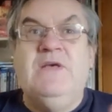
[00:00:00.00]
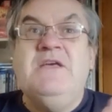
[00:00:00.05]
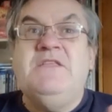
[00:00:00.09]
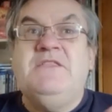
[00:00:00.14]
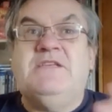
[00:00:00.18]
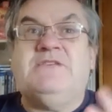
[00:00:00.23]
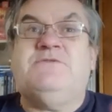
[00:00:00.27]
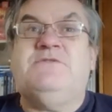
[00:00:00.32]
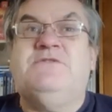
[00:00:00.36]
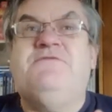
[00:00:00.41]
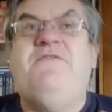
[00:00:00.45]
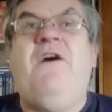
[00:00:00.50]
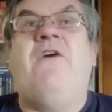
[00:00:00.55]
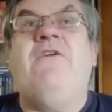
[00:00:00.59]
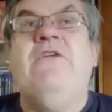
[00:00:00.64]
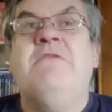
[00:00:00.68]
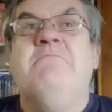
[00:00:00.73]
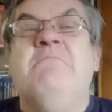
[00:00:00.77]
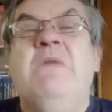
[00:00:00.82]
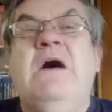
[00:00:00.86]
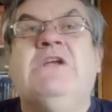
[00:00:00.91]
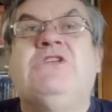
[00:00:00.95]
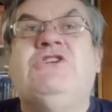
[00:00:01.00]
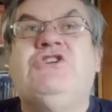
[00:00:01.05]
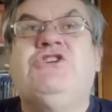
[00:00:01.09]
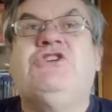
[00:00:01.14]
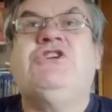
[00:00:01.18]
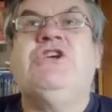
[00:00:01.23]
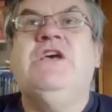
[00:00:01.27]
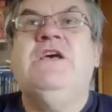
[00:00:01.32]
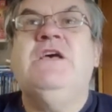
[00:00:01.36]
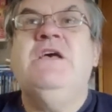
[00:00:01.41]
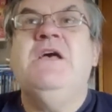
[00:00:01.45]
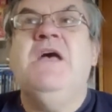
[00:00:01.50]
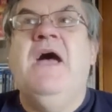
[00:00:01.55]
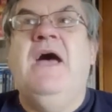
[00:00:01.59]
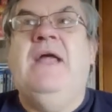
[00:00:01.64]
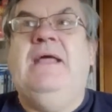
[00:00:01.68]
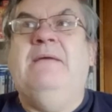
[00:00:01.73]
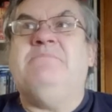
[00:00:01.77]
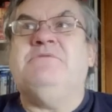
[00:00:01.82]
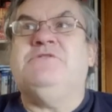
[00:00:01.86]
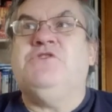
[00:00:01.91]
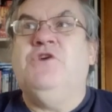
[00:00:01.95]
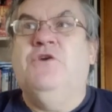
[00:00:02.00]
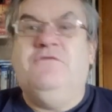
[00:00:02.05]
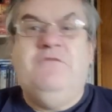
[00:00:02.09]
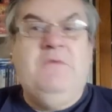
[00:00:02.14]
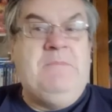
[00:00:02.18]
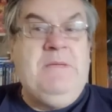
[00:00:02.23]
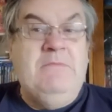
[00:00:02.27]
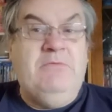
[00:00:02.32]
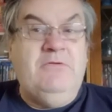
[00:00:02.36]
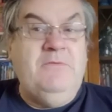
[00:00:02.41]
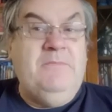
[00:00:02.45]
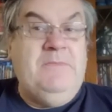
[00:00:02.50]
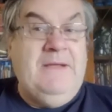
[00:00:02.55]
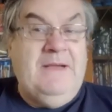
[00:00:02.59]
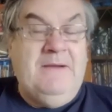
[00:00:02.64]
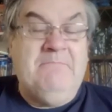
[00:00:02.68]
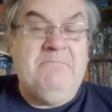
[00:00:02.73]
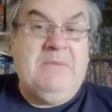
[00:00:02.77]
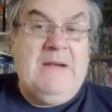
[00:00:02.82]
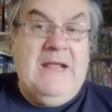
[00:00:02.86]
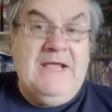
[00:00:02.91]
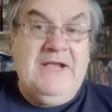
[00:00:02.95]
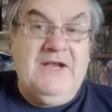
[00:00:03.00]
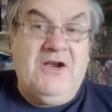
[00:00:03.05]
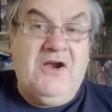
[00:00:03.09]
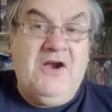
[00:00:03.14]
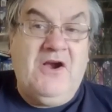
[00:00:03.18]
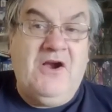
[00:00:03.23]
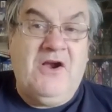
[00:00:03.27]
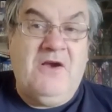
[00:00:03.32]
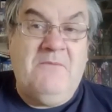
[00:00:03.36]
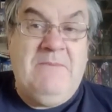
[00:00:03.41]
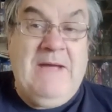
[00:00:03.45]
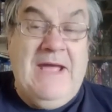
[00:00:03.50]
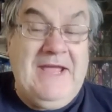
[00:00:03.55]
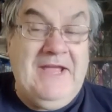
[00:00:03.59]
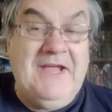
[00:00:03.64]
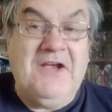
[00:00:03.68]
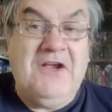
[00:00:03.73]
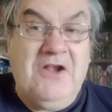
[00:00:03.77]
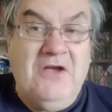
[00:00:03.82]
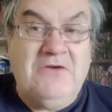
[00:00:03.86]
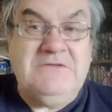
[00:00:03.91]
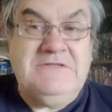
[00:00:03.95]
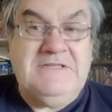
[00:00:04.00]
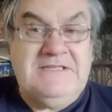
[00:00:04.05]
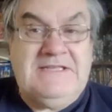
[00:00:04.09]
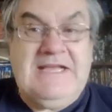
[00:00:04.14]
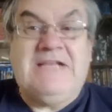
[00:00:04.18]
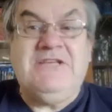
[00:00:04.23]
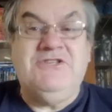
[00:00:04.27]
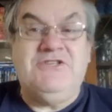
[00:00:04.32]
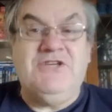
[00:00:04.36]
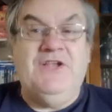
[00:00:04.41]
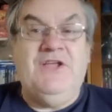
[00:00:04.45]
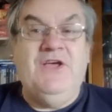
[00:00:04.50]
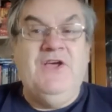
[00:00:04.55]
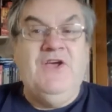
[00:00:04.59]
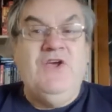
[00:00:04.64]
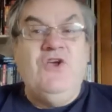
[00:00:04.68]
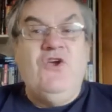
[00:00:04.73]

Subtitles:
This was very much an episode for people who've been paying close attention.